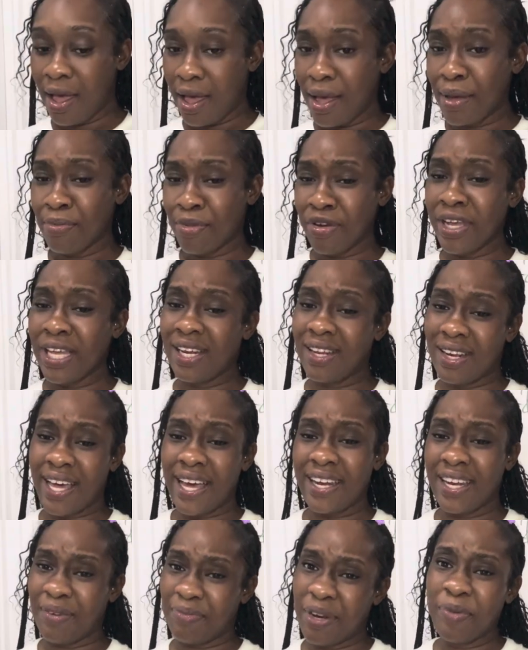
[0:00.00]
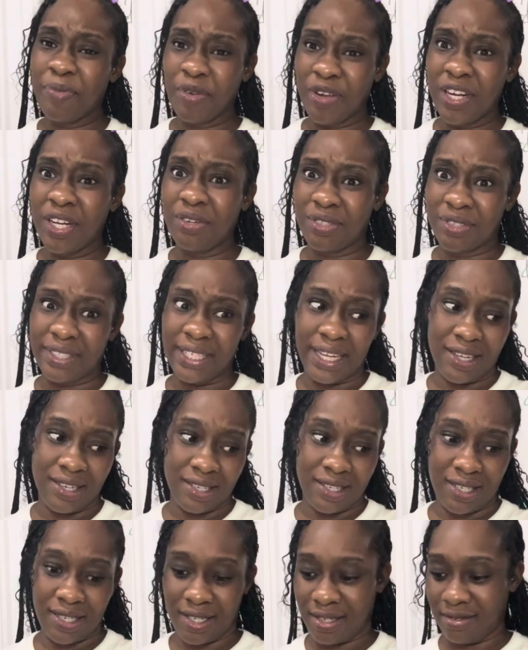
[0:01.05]
I really like them. They really look
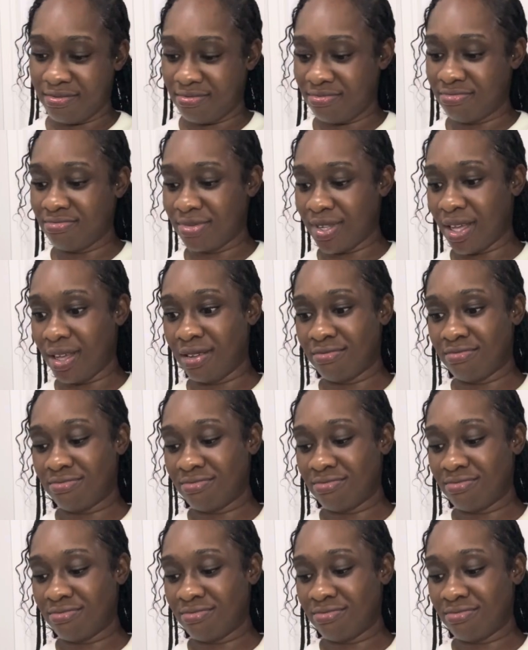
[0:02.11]
nice. Yeah.